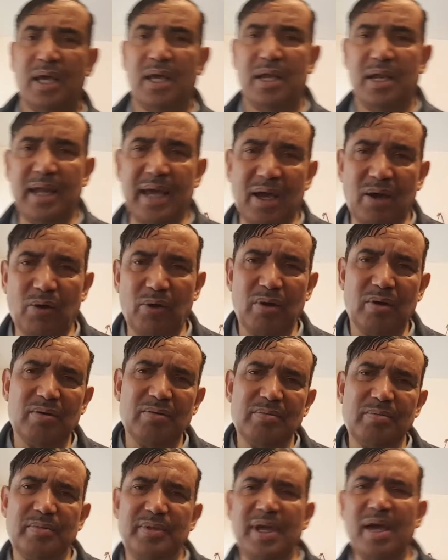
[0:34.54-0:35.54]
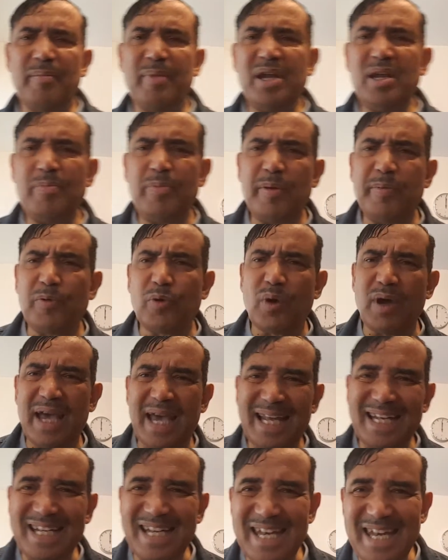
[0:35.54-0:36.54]
Now, there are many people who
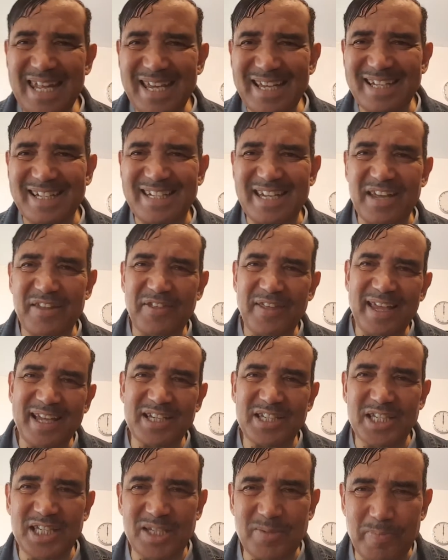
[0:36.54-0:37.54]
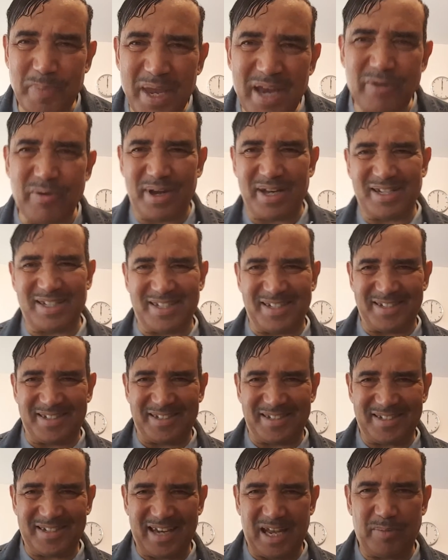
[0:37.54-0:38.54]
had near-death
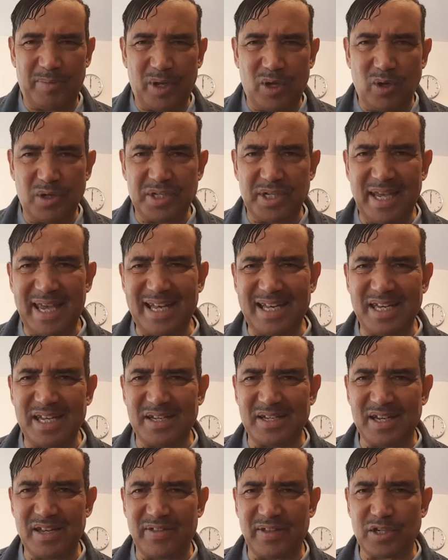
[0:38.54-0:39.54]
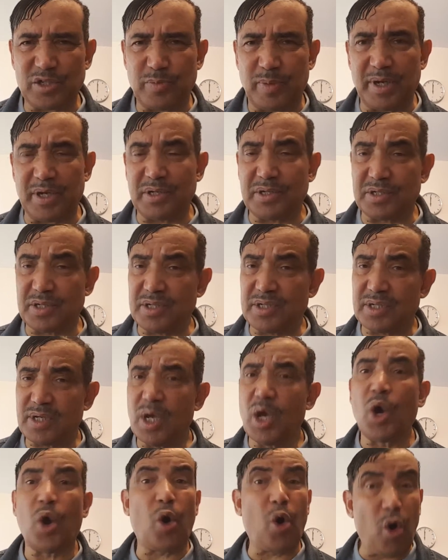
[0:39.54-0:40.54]
experiences. And because they had near-death experiences
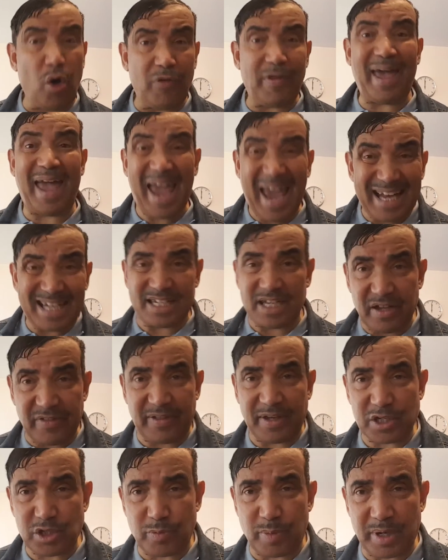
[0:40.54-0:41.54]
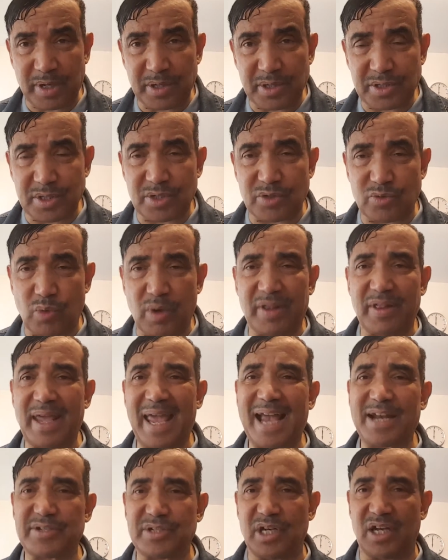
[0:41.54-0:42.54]
or they had death experiences where they
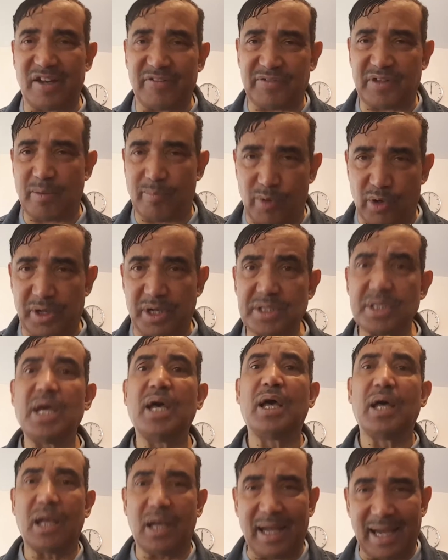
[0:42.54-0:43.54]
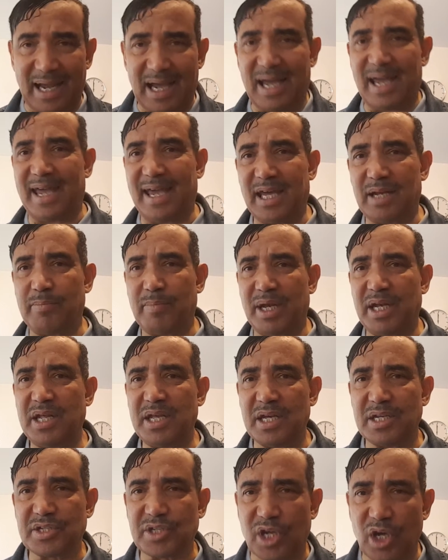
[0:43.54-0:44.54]
actually left their bodies, like I had many
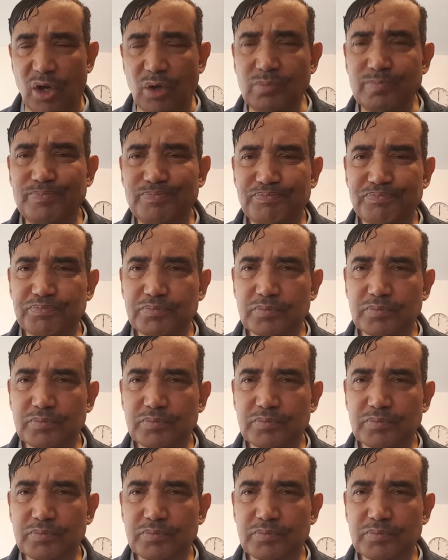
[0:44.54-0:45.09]
years ago,